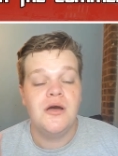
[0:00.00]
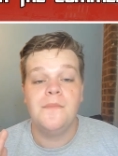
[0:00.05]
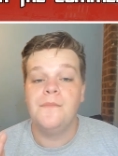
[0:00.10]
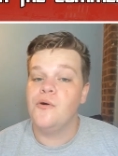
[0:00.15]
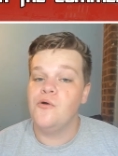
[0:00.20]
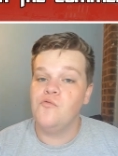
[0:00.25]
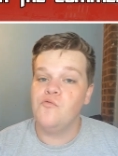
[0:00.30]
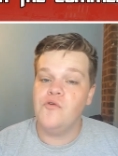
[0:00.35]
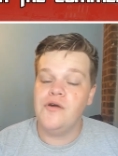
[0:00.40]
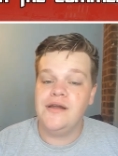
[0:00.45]

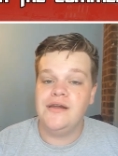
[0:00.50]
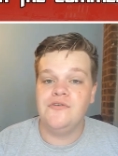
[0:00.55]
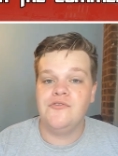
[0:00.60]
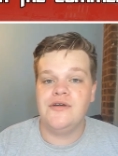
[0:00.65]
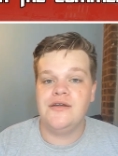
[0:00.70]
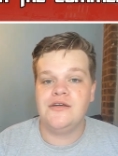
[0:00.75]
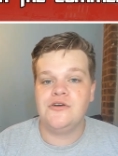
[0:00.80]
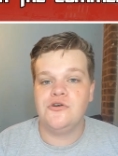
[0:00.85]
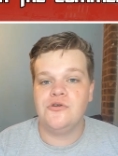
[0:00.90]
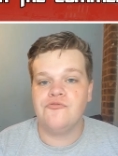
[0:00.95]
but really,
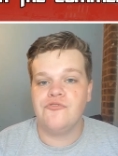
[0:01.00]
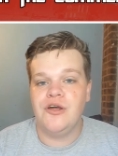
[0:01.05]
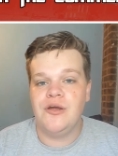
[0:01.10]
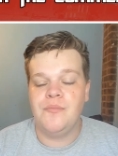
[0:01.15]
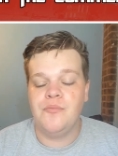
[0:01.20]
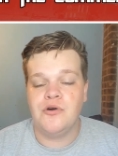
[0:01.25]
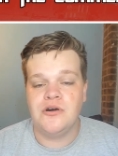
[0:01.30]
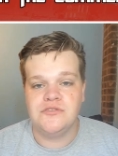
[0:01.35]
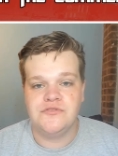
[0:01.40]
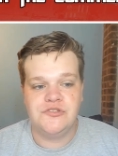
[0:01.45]
really good 3
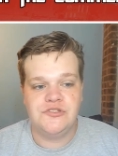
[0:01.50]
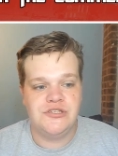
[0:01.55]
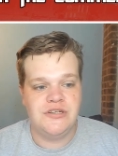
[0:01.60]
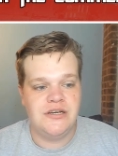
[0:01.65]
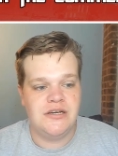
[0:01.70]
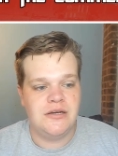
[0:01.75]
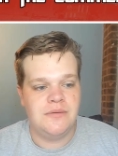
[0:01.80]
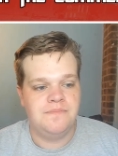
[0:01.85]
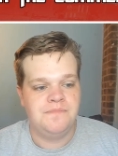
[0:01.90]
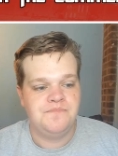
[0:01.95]
points for
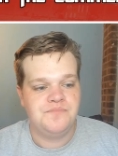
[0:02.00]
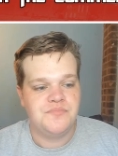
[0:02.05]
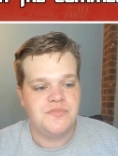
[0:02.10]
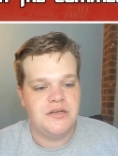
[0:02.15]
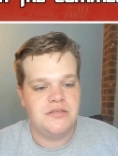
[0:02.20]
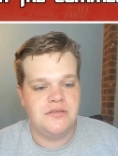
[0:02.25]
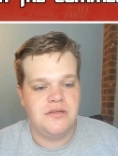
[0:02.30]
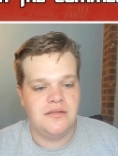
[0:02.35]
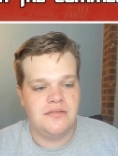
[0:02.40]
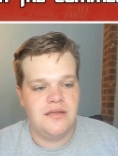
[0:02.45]
Gillingham
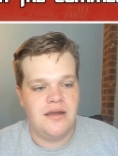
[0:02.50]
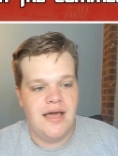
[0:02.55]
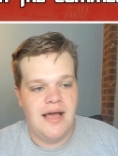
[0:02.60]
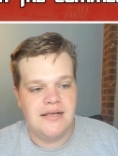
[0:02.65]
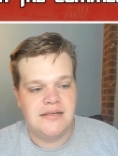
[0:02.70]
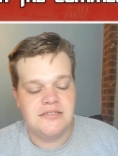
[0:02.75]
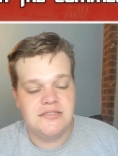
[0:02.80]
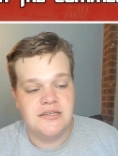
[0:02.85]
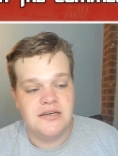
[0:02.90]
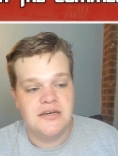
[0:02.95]

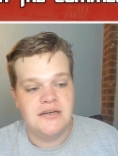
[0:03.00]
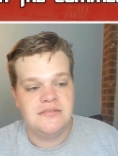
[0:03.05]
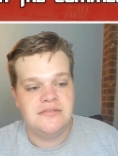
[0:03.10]
nonetheless.